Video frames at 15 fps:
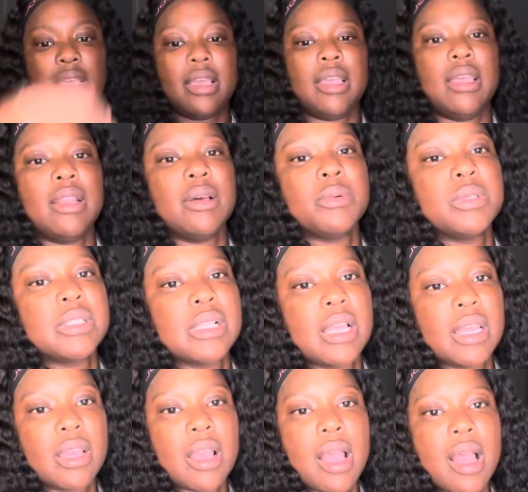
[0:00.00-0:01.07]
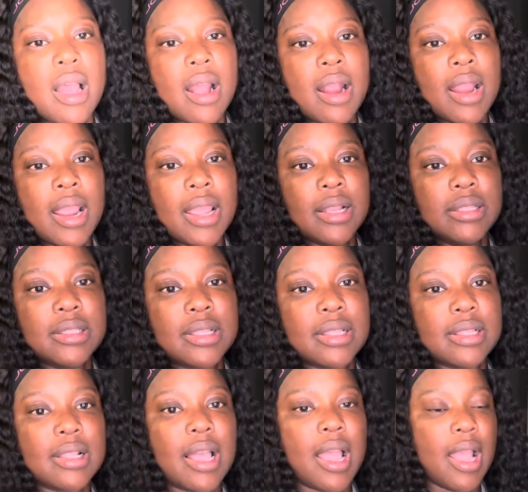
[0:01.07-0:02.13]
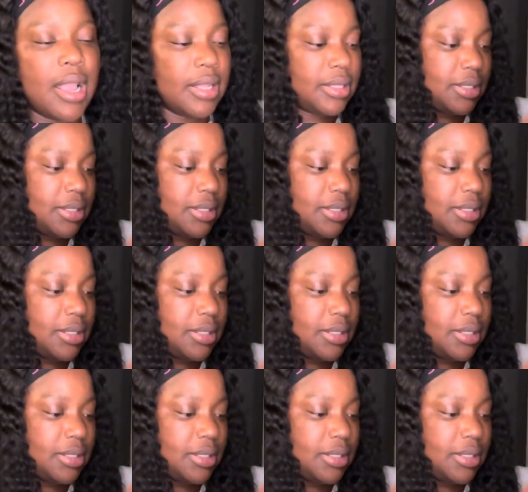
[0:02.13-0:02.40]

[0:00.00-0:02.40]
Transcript: And I was like, All right, all right,